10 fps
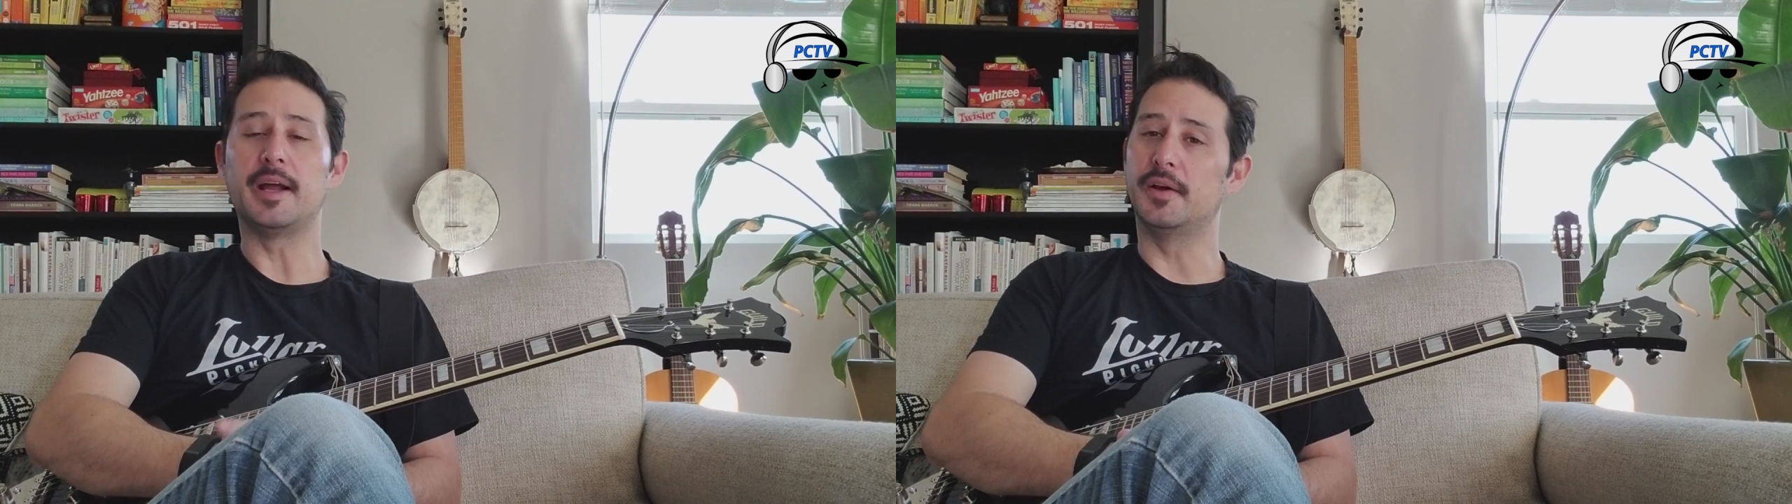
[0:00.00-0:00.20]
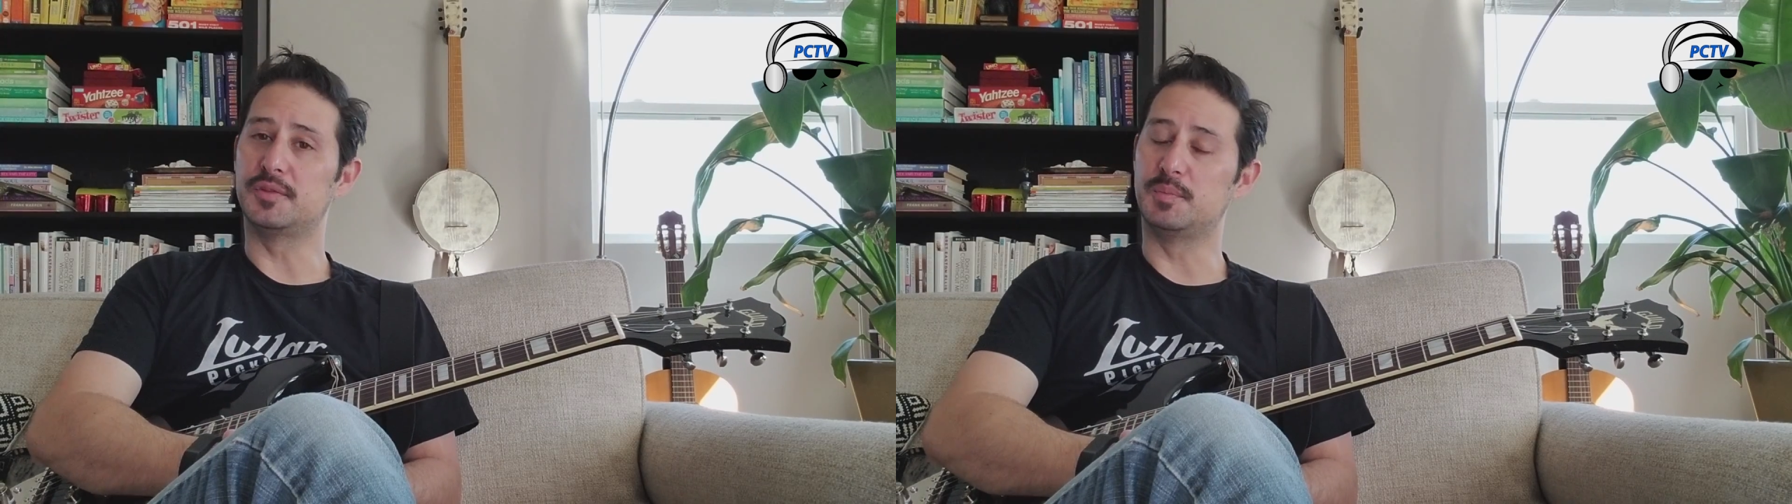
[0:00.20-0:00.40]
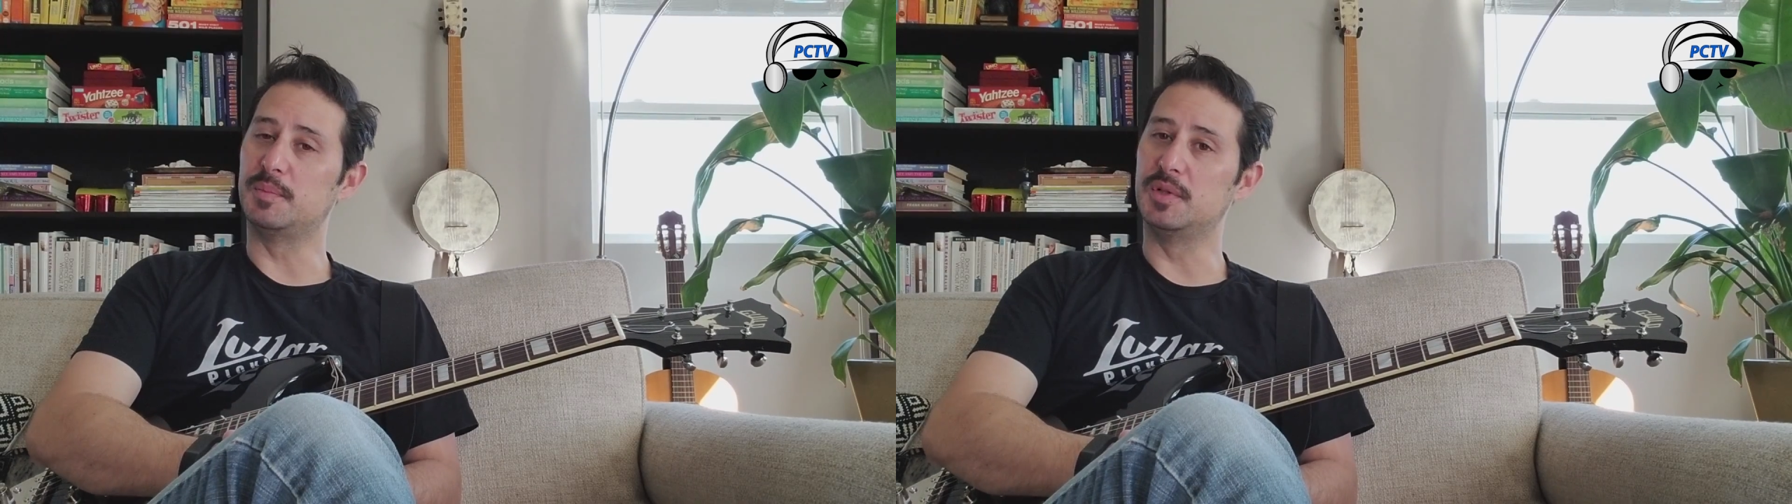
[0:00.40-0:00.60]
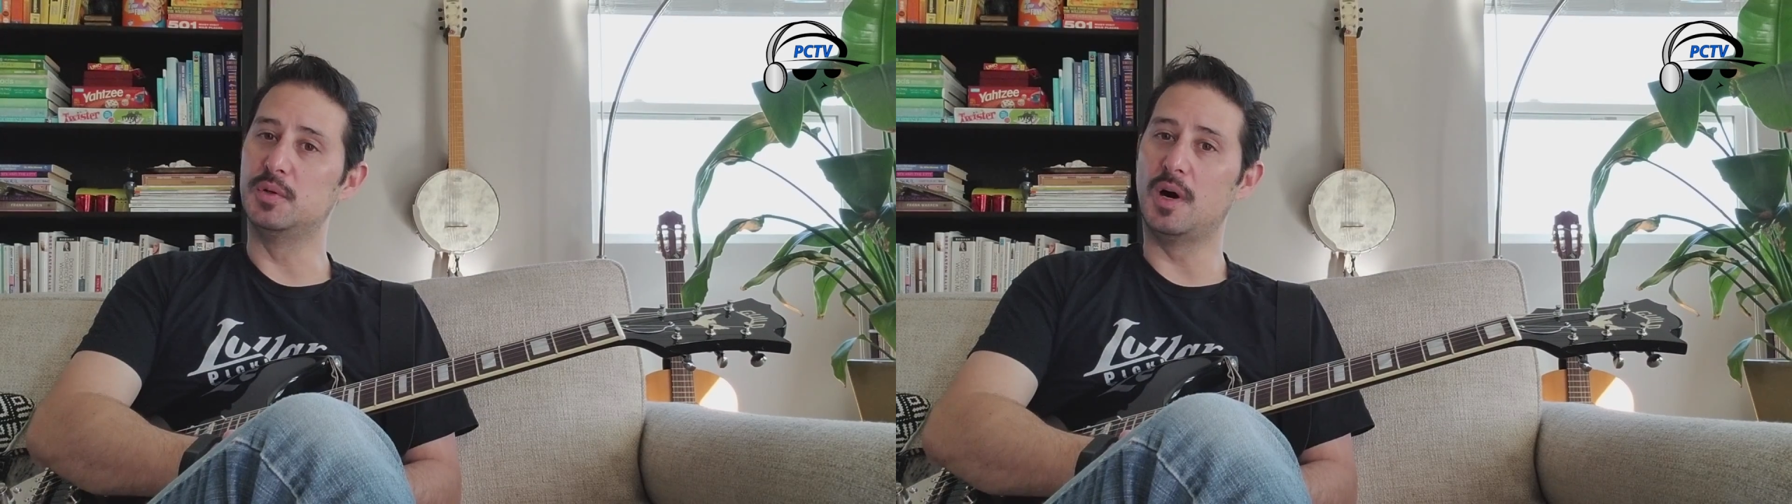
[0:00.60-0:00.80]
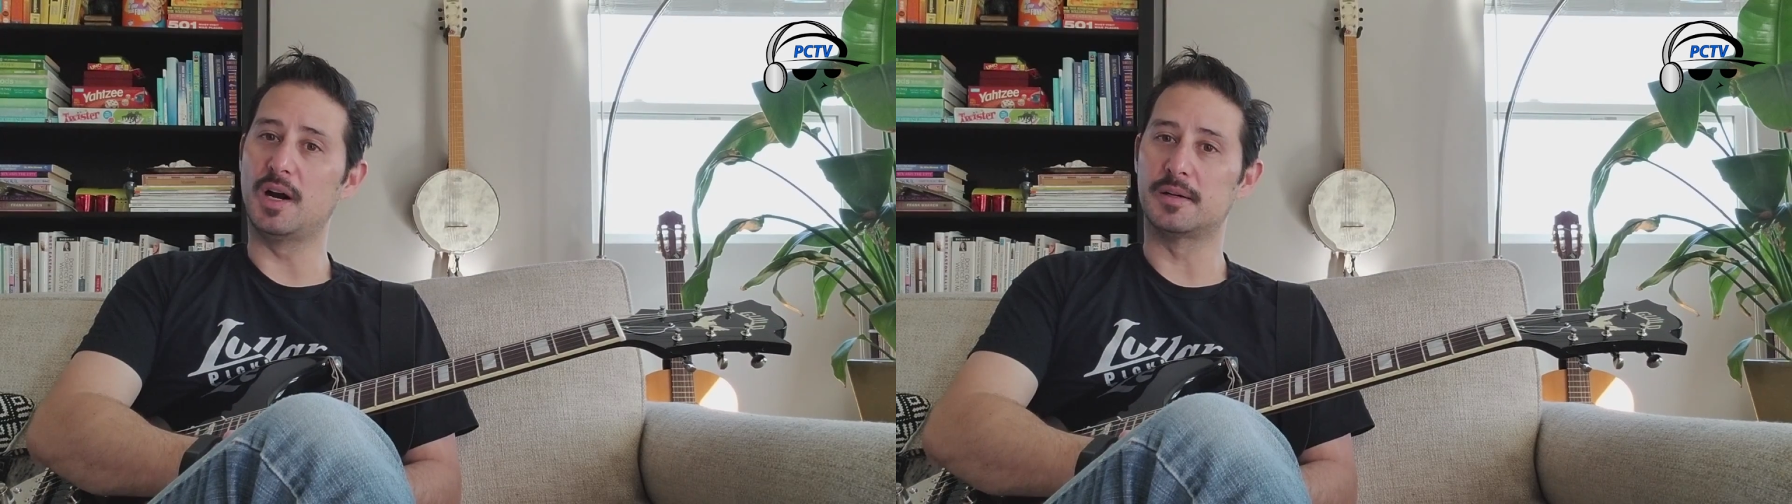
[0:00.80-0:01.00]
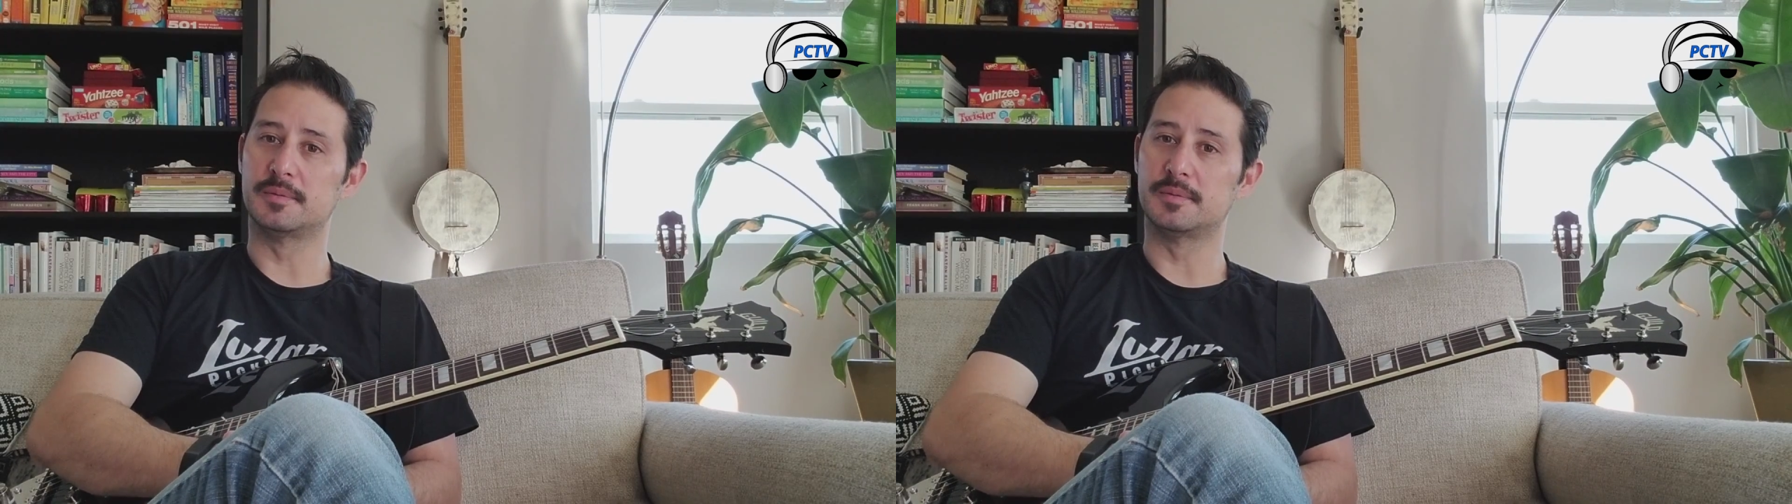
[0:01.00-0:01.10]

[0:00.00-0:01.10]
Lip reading: know some people who are.